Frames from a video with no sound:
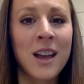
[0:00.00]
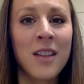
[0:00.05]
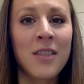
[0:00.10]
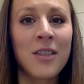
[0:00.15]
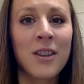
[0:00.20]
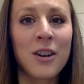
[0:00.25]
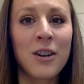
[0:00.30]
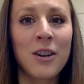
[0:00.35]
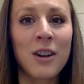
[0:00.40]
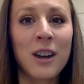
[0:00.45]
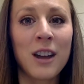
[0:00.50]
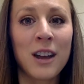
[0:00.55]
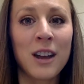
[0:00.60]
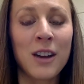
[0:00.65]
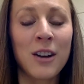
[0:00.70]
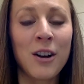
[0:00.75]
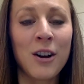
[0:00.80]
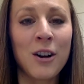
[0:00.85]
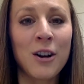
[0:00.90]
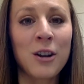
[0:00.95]
that are
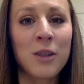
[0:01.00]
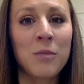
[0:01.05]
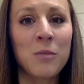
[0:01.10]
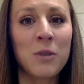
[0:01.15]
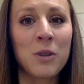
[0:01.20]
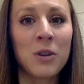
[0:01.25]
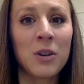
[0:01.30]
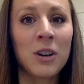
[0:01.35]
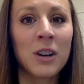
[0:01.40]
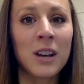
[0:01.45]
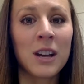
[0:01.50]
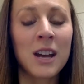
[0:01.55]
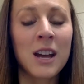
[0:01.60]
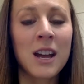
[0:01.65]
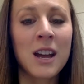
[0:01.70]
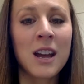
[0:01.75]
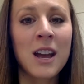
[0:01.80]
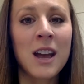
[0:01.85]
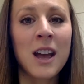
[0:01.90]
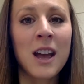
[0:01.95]
in our
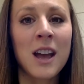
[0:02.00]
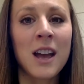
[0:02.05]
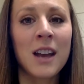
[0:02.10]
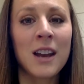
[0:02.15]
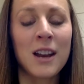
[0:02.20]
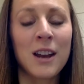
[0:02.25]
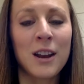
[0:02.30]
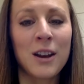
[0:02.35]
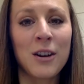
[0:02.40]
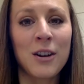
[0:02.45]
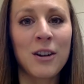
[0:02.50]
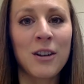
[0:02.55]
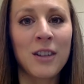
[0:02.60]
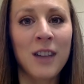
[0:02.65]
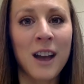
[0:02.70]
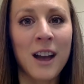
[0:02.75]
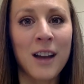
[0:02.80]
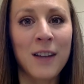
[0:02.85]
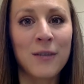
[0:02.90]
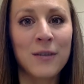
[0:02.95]
community and in our
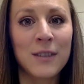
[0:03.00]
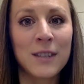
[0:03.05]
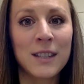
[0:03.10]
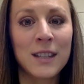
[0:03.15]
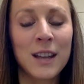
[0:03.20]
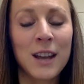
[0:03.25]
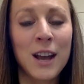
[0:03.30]
lives.